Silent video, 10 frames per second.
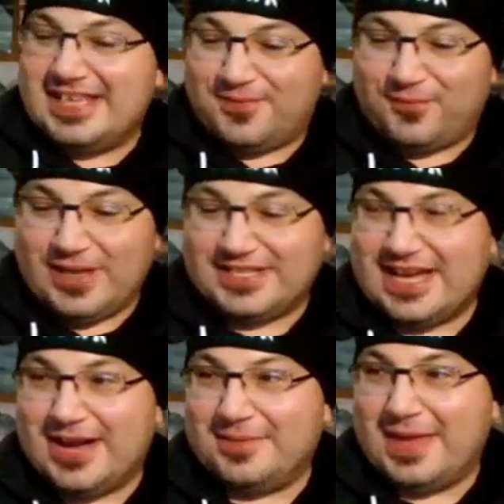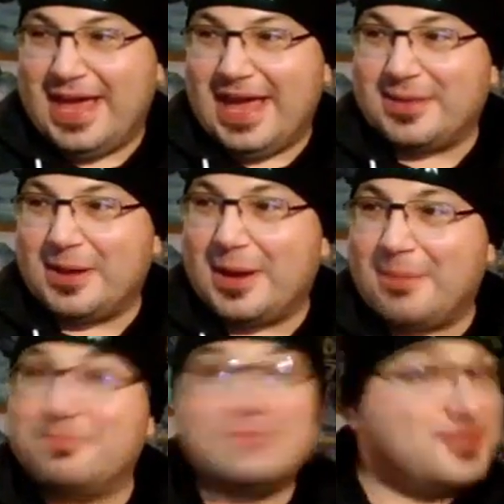and he freaks out, and
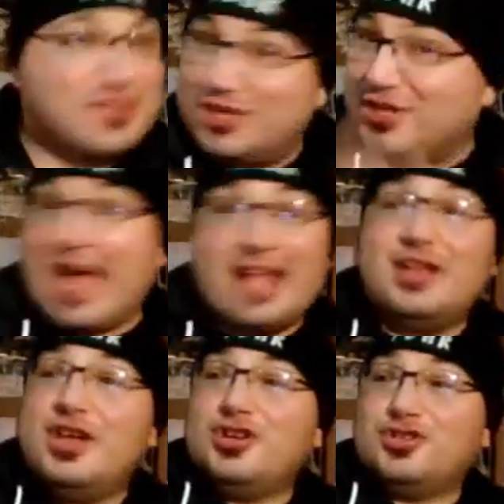shenanigans